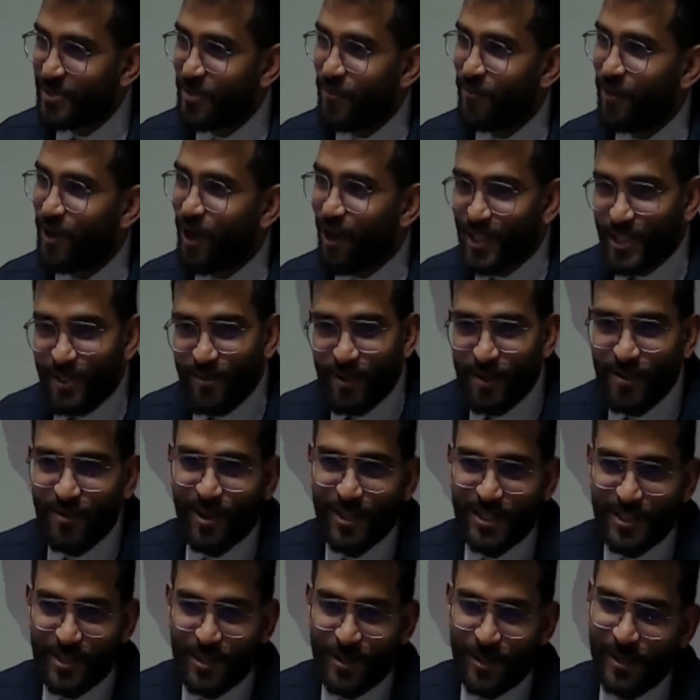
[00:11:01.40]
philosophy
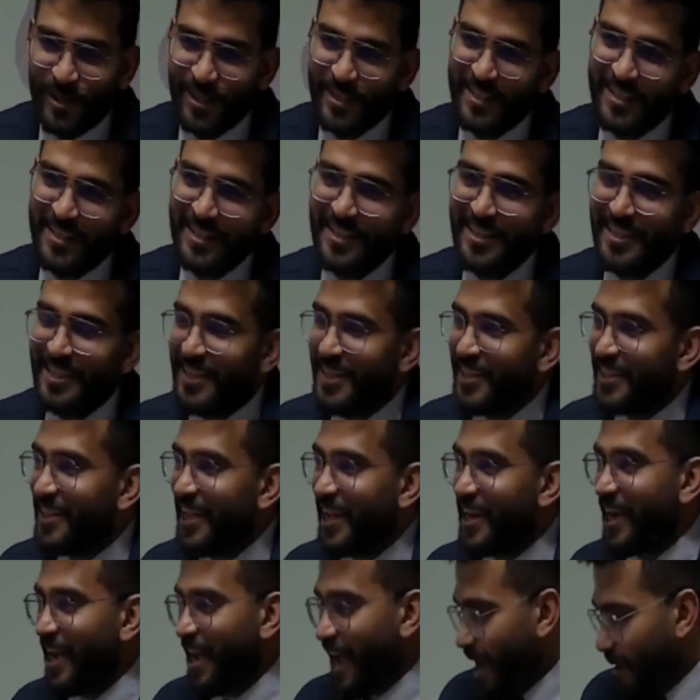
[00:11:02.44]
was good. Then
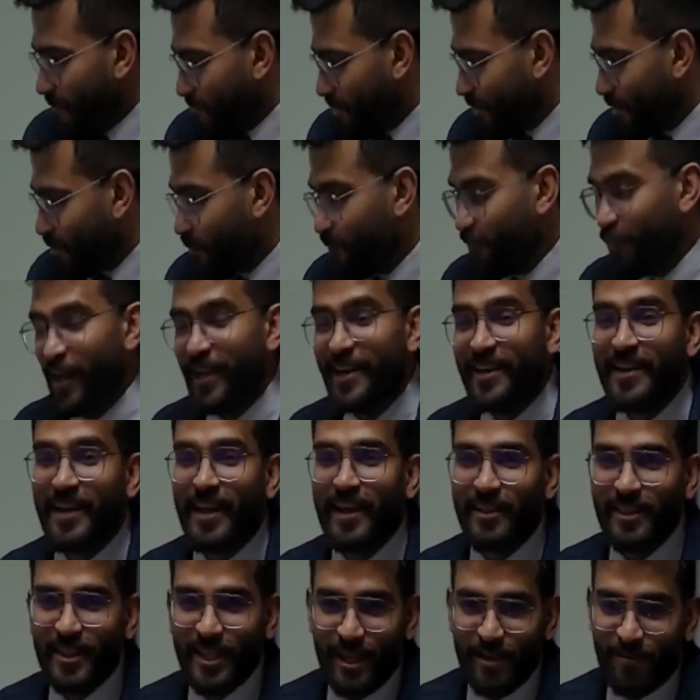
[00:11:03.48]
I happened to fail in
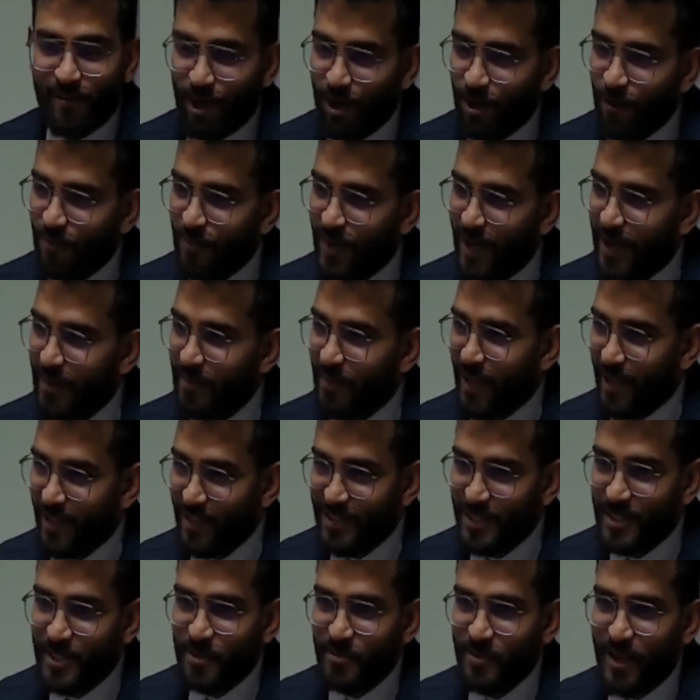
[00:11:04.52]
Hindi in one of my
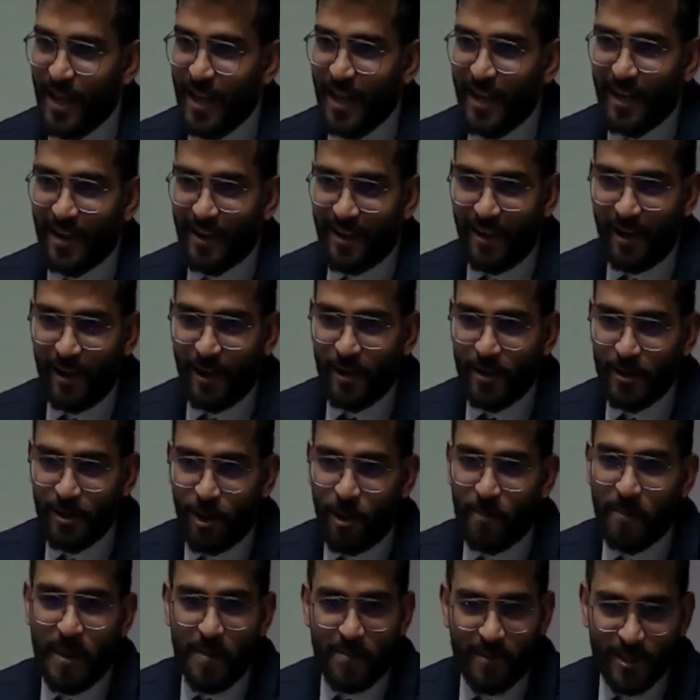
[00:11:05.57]
mains where your
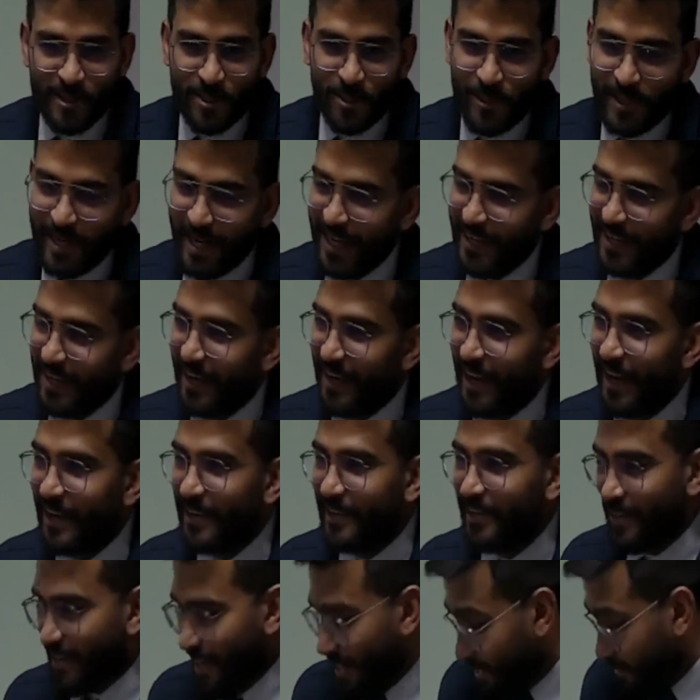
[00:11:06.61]
papers don't get
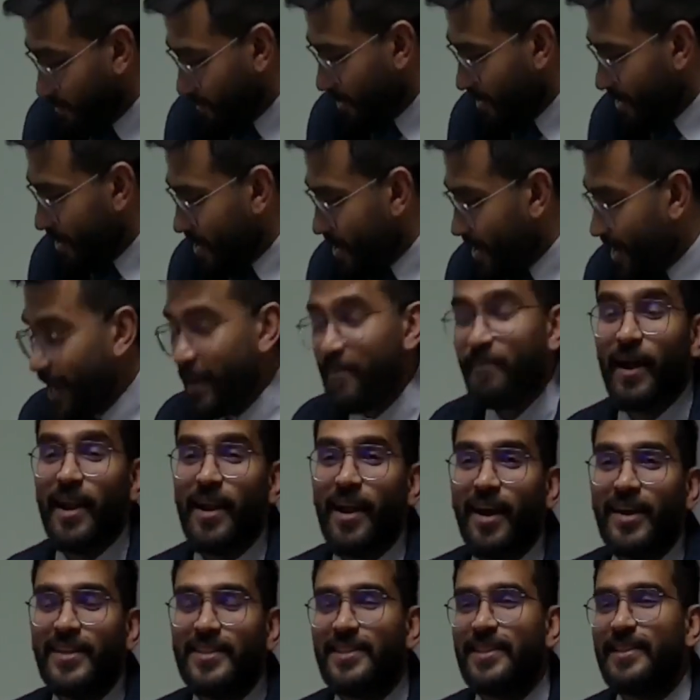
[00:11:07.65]
corrected. And in my
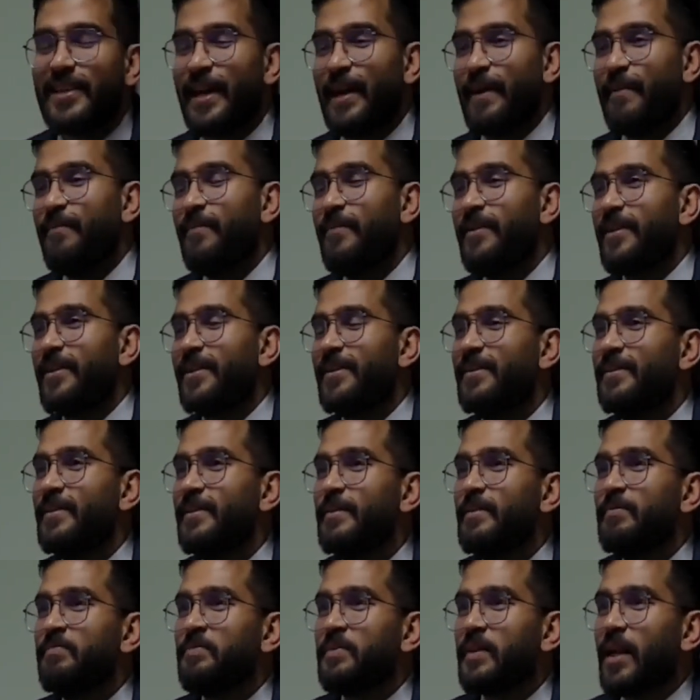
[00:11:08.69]
last attempt,
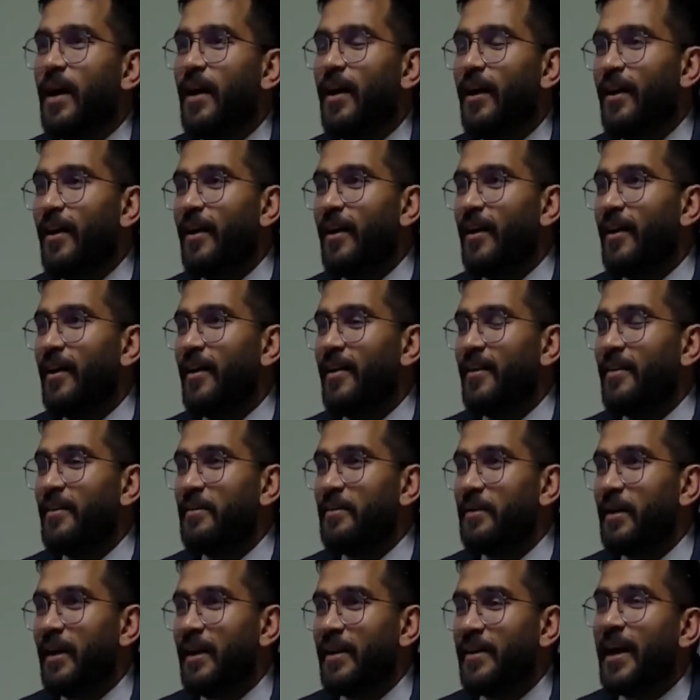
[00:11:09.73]

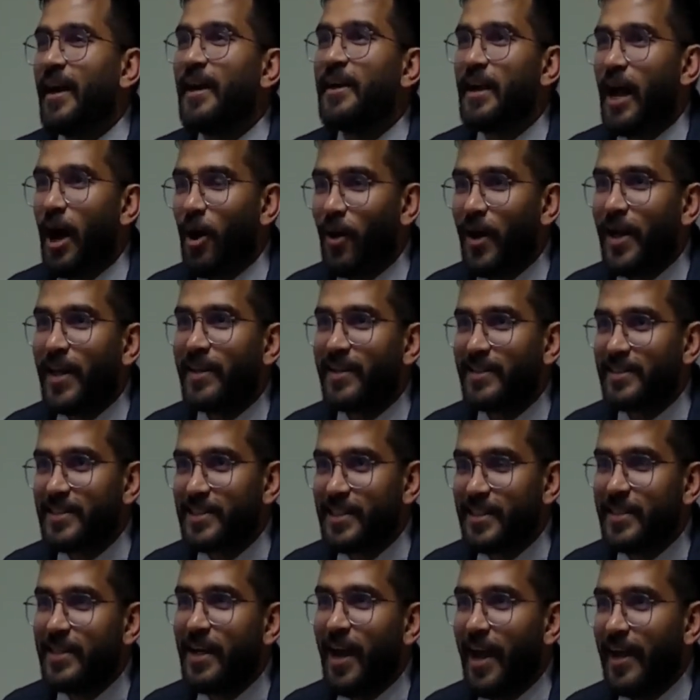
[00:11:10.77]
and now I can see
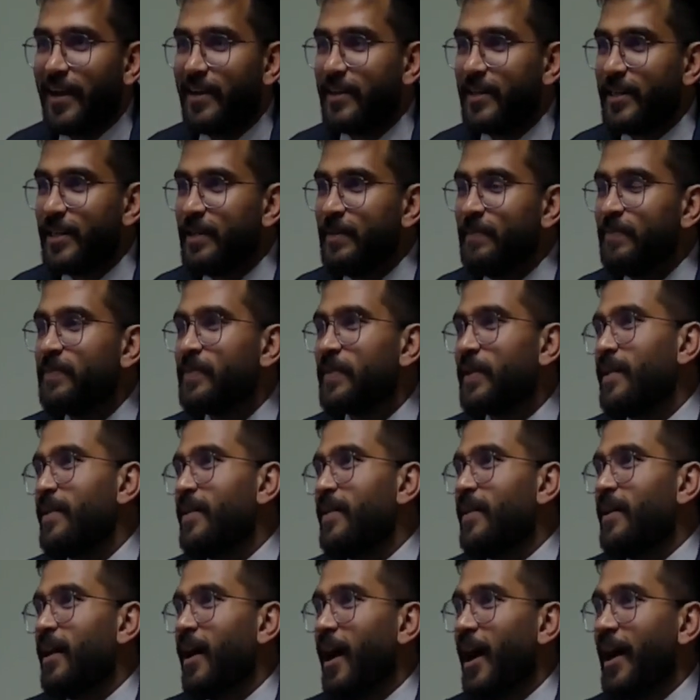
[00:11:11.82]
the irony,
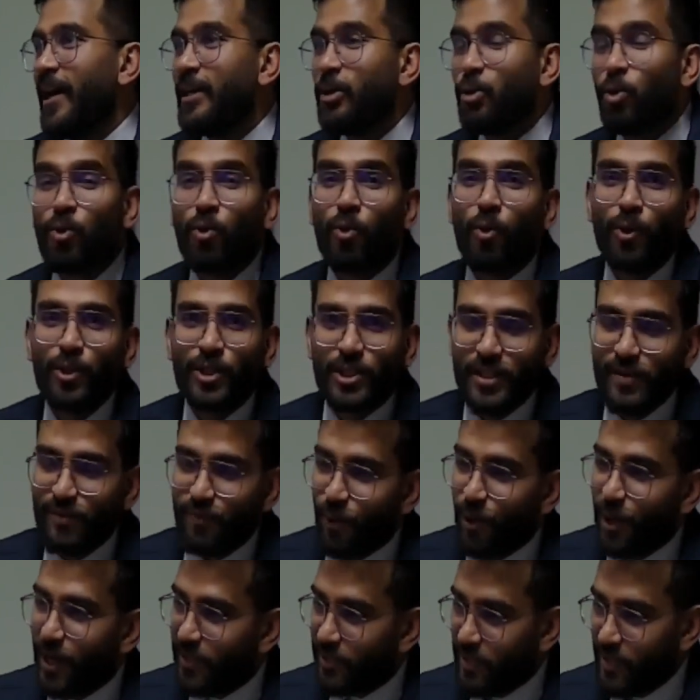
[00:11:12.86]
I took coaching
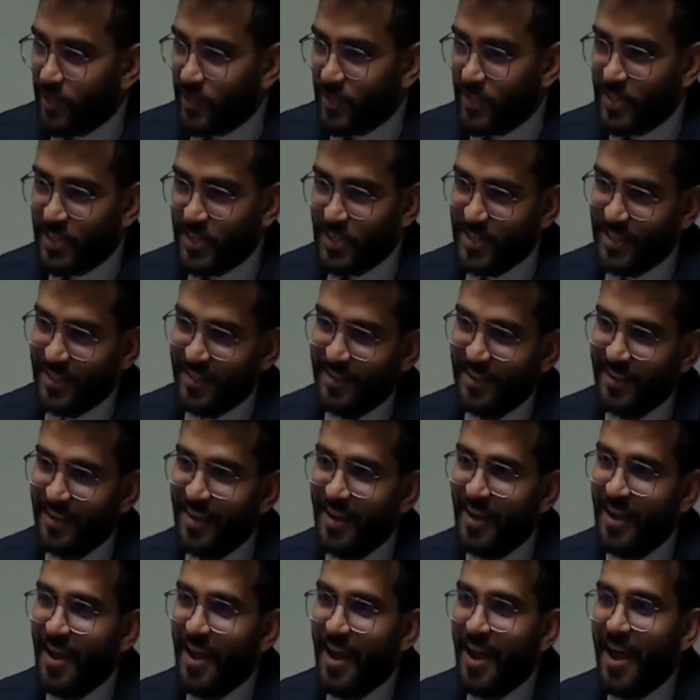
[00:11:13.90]
for ethics,
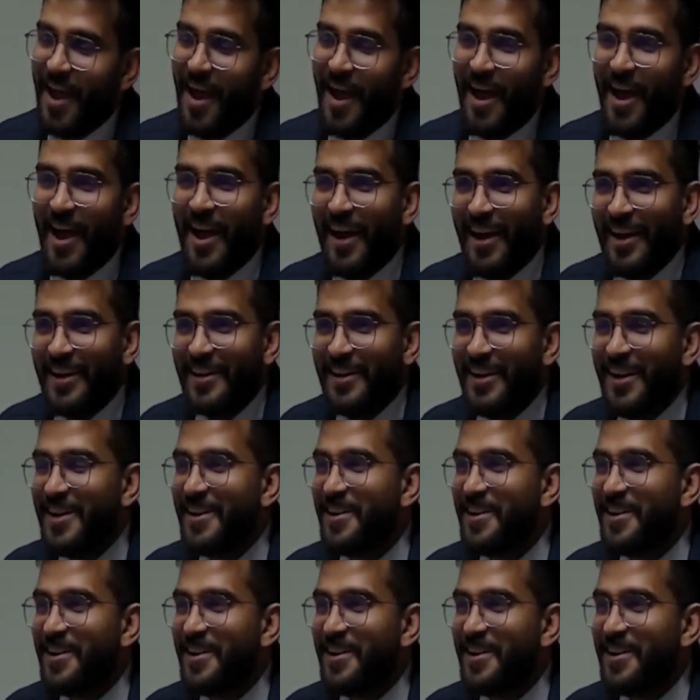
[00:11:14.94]
and